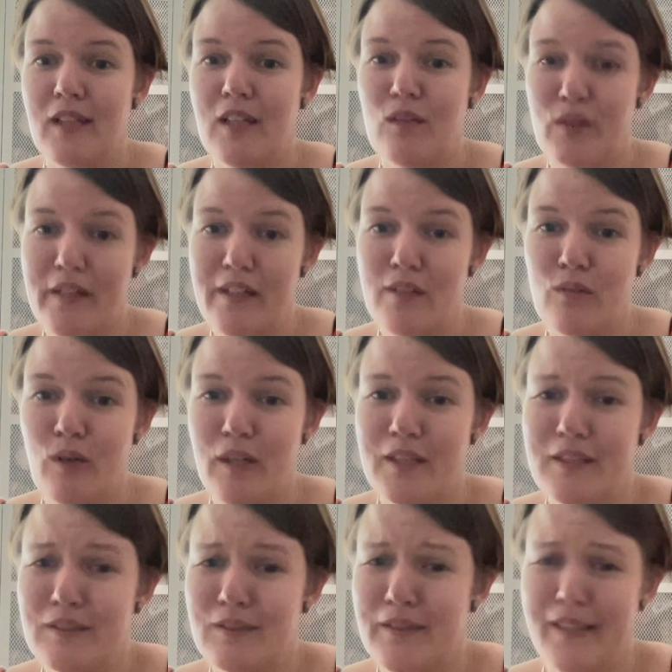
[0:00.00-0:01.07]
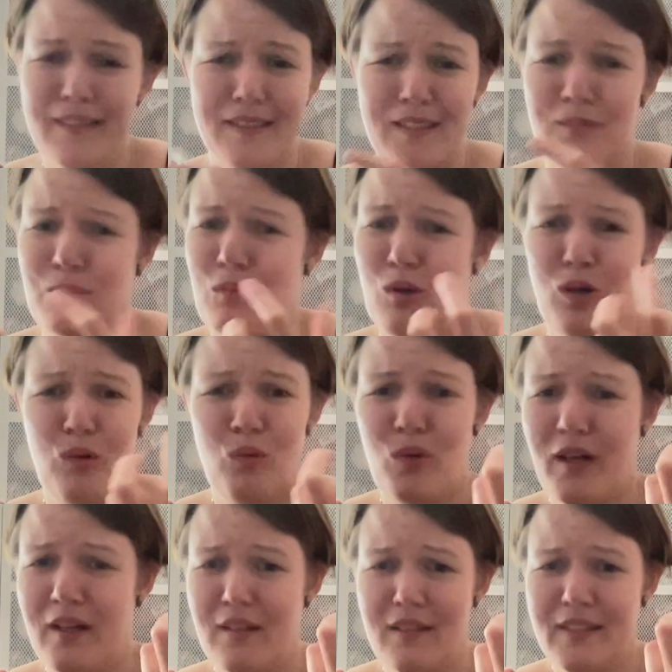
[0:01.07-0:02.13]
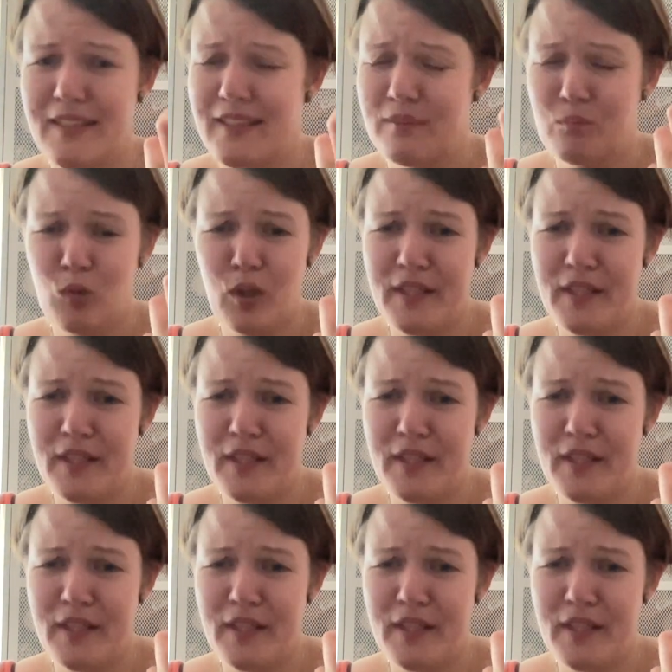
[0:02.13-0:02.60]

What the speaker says: really wanted to get some more